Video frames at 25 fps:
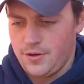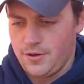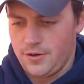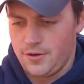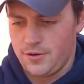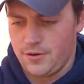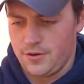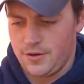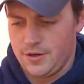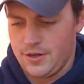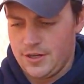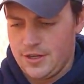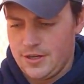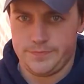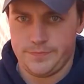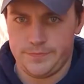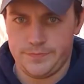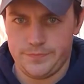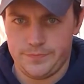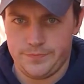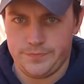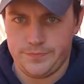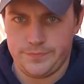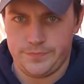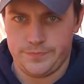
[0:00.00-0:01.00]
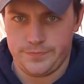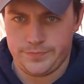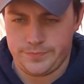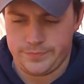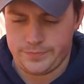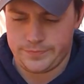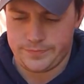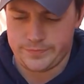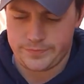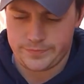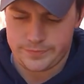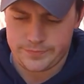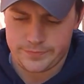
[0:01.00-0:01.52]
All right.
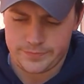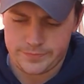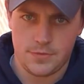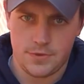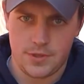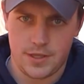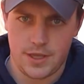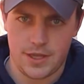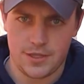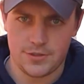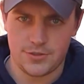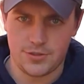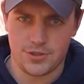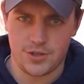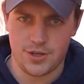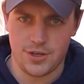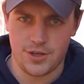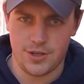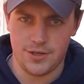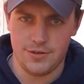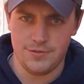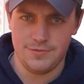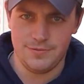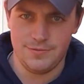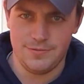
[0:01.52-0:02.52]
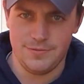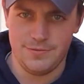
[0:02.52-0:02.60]
That's good.